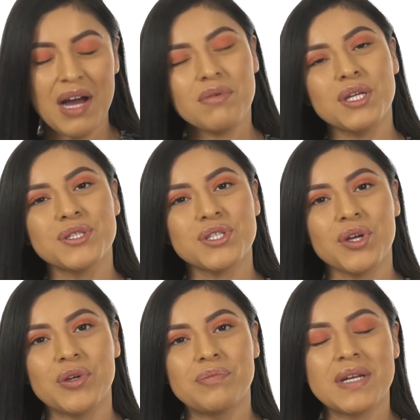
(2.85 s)
I'm here to
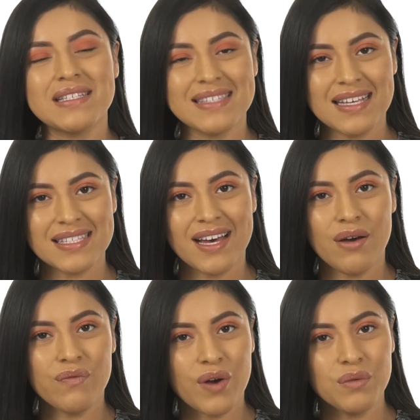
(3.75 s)
show you Princesa
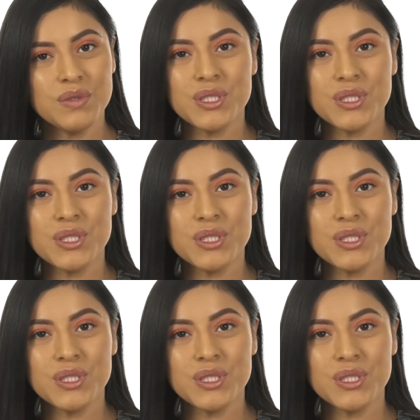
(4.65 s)
from